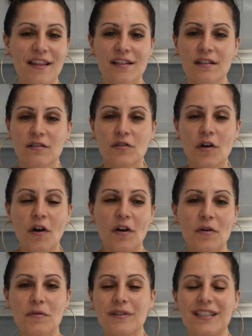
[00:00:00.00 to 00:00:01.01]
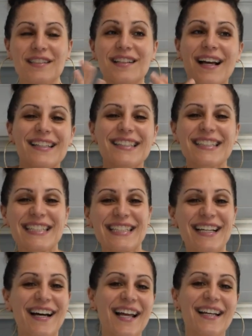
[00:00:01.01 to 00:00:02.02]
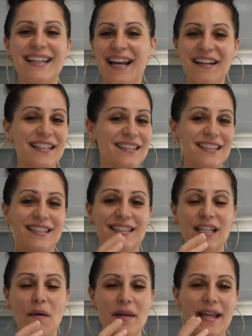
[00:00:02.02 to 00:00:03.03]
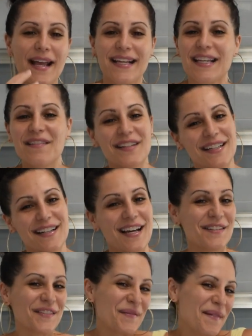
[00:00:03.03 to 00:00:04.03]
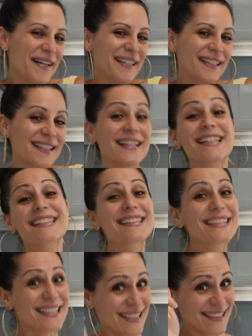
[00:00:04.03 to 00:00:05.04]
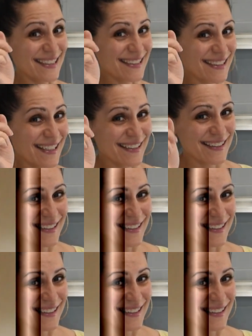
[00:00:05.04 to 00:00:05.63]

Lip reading: The Rizogalo will just like slide down into your tummy and give it a nice warm hug. So let's get started.